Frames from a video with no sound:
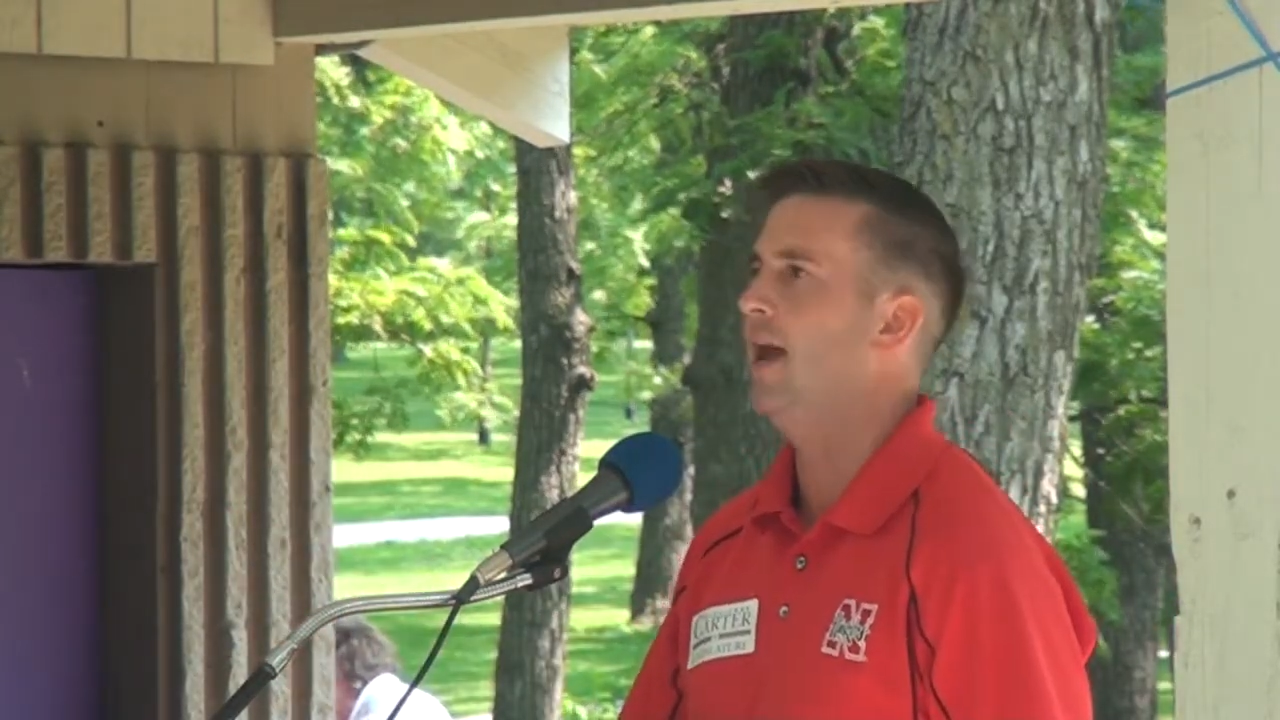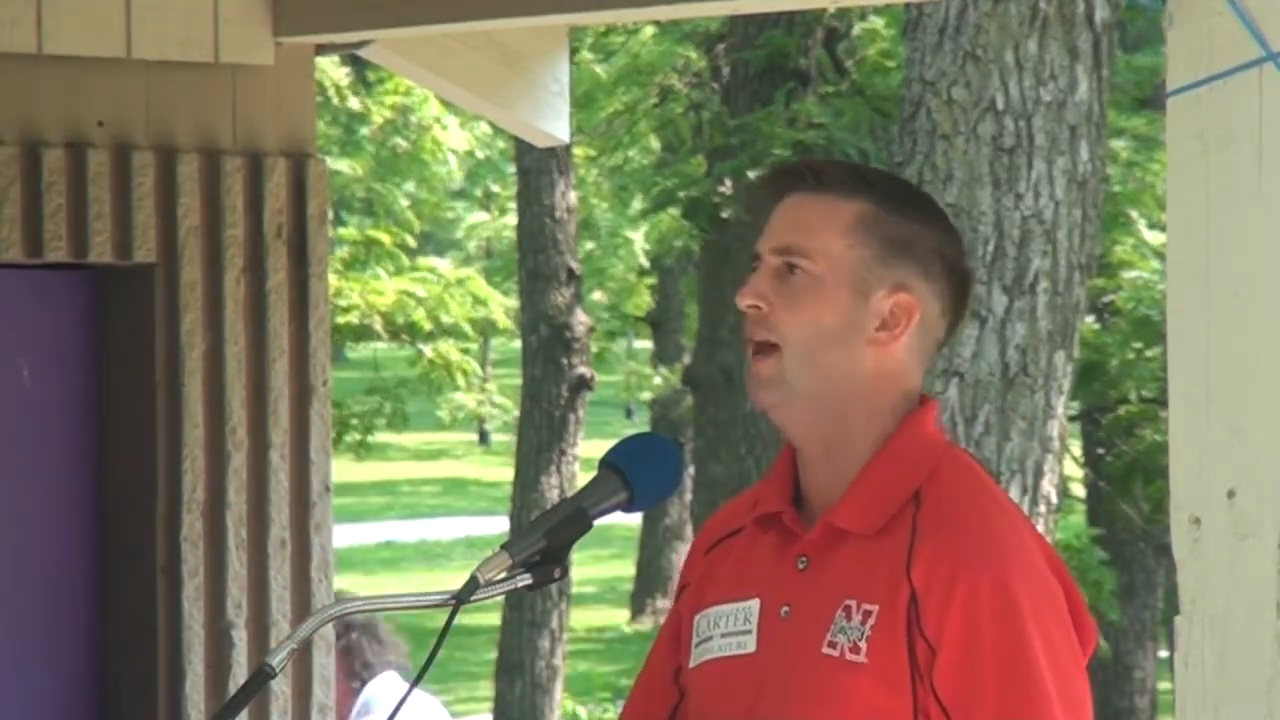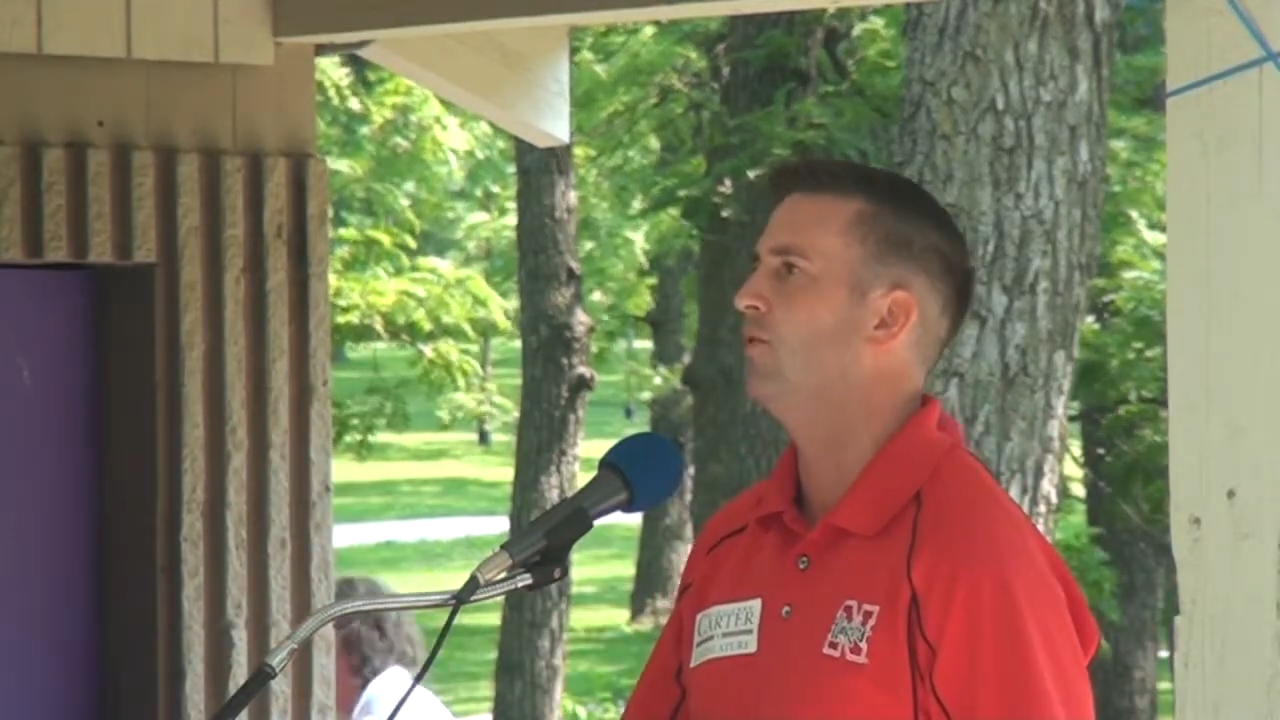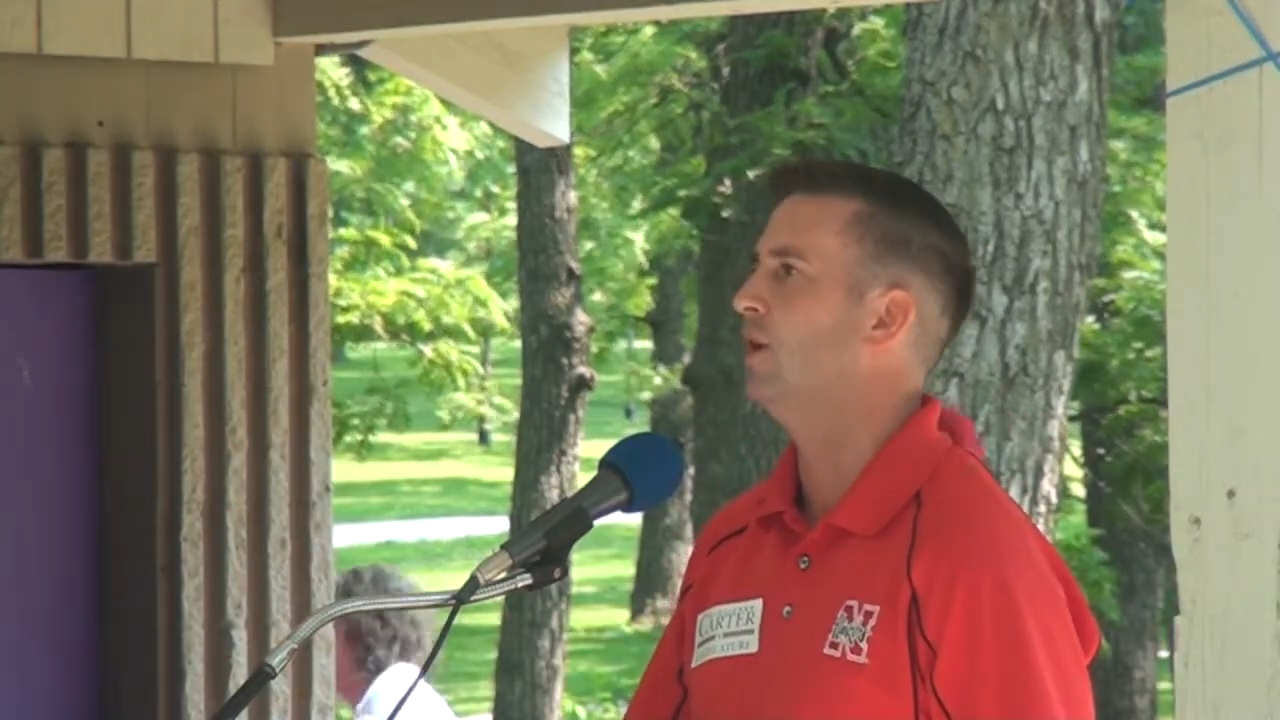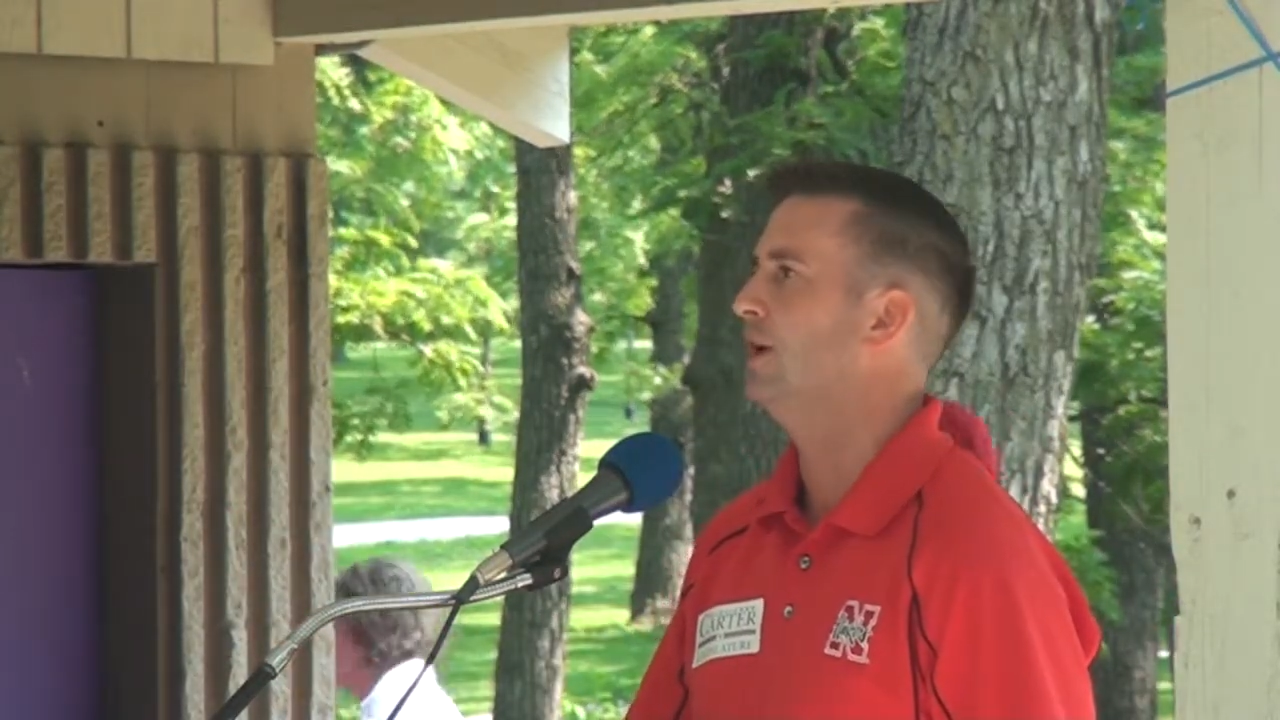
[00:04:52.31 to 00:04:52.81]

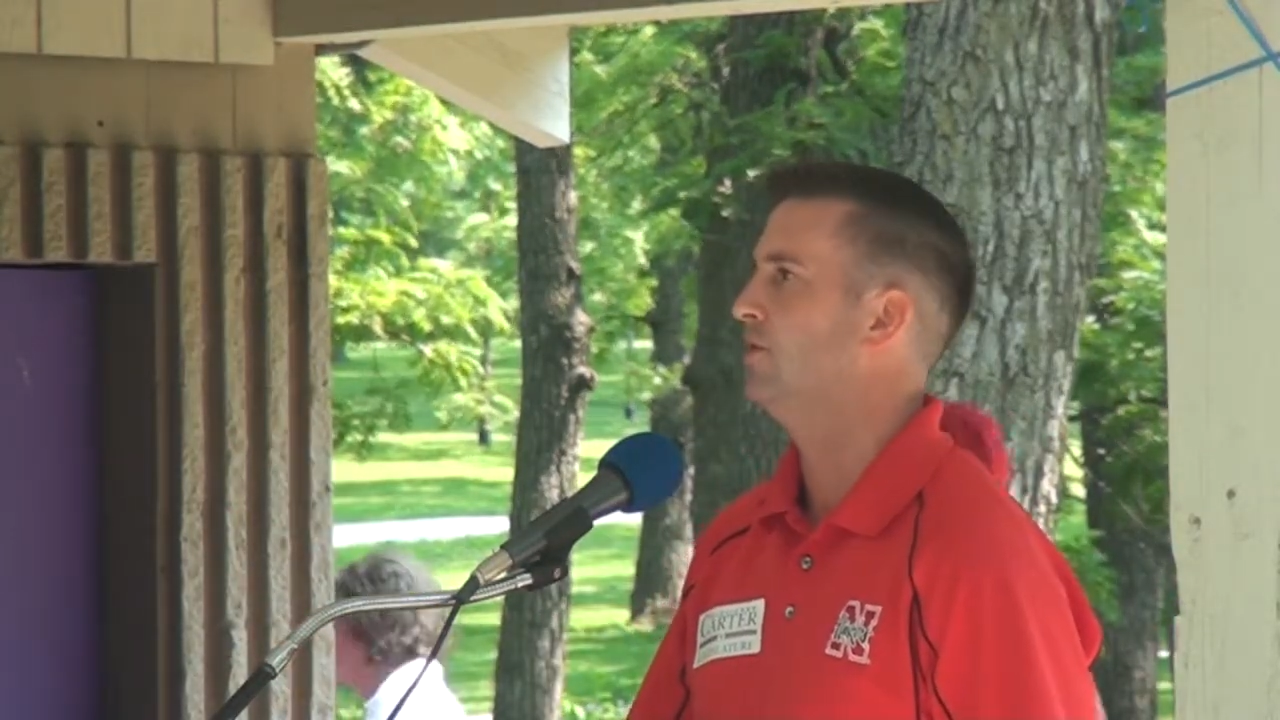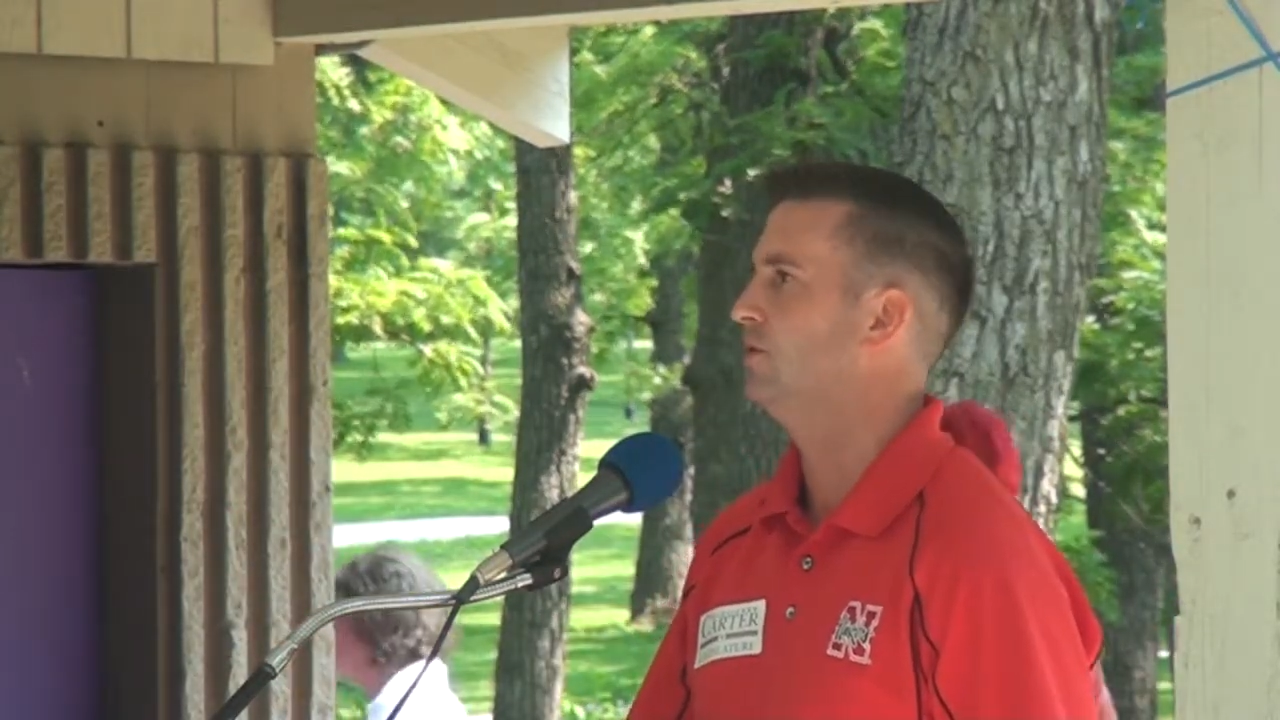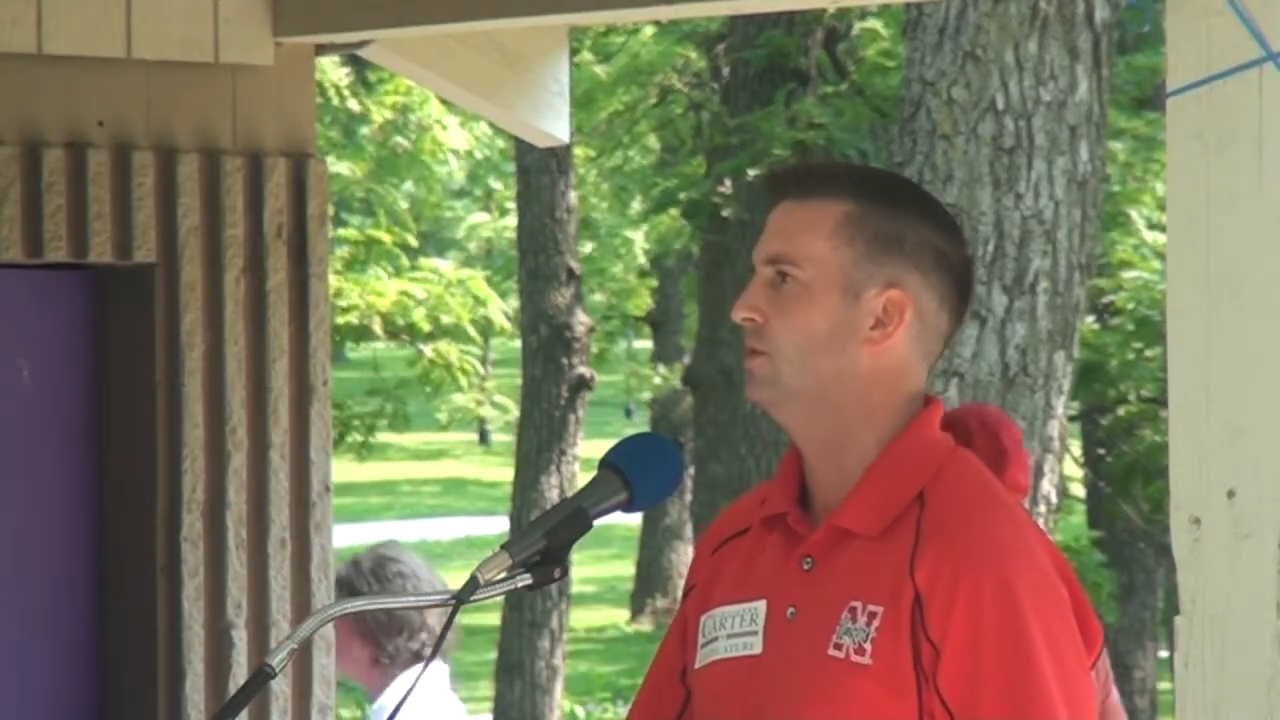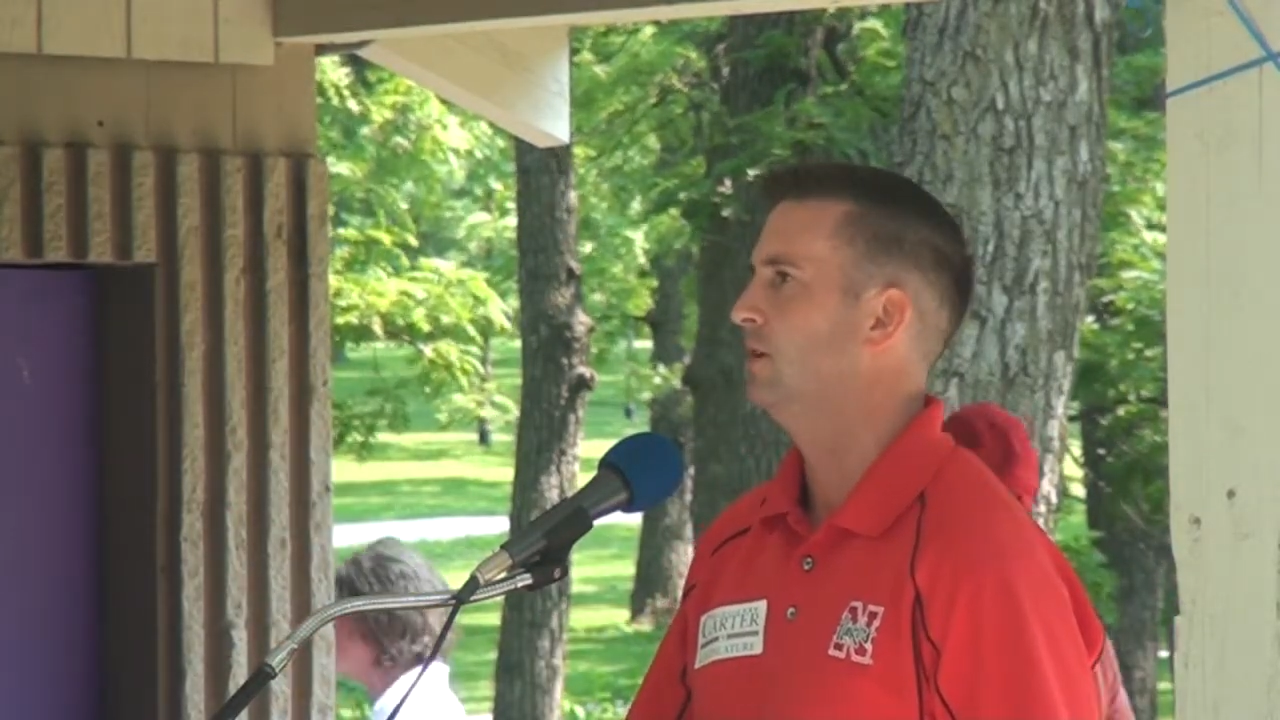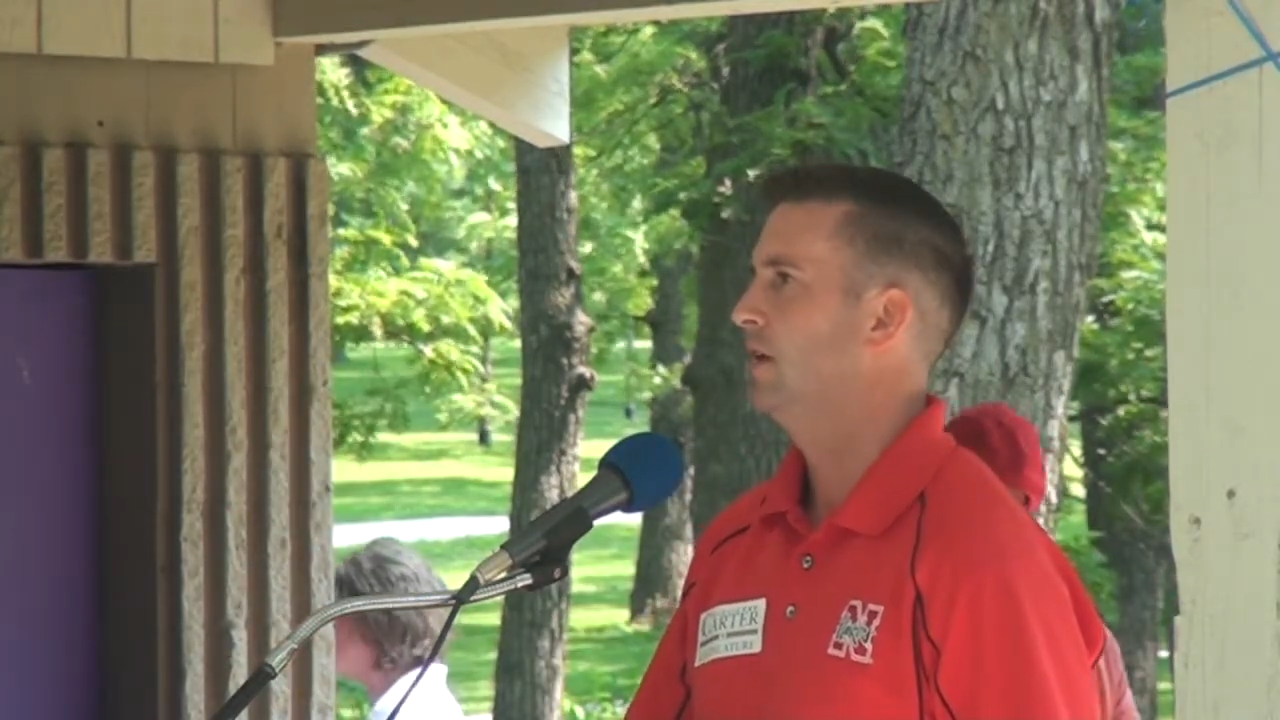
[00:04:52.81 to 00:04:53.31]

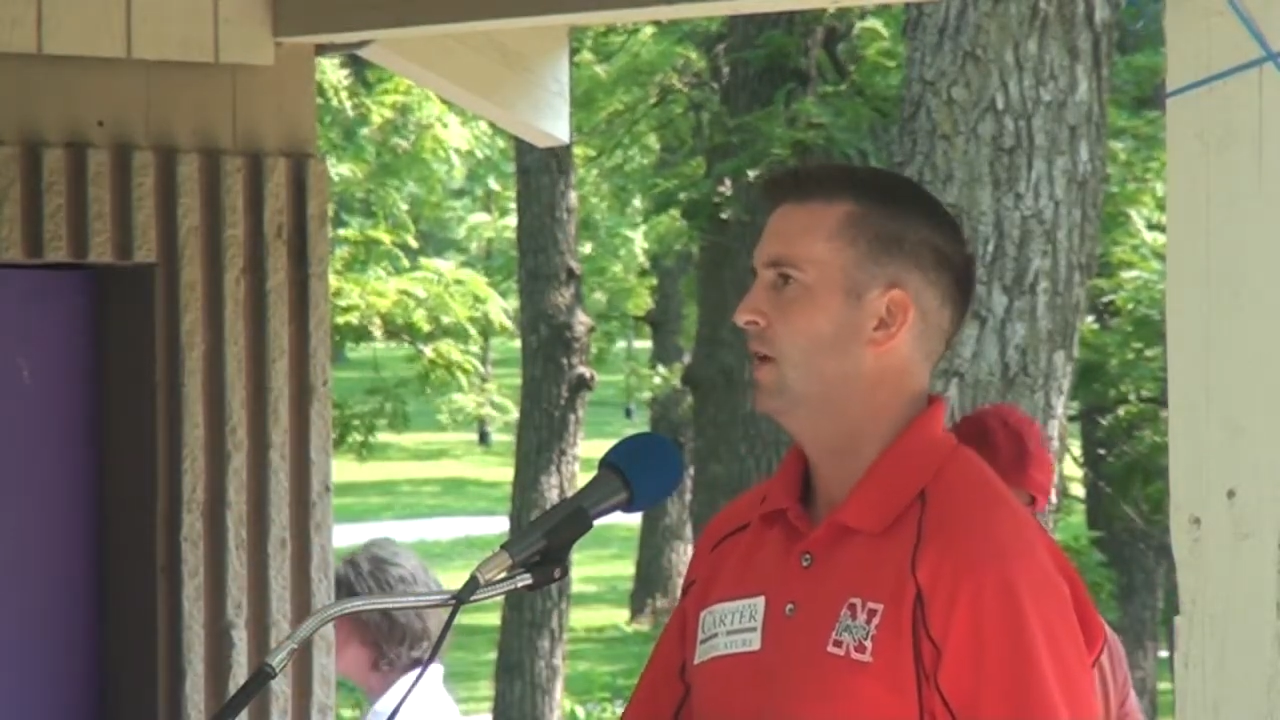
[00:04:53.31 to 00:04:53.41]
gatherings.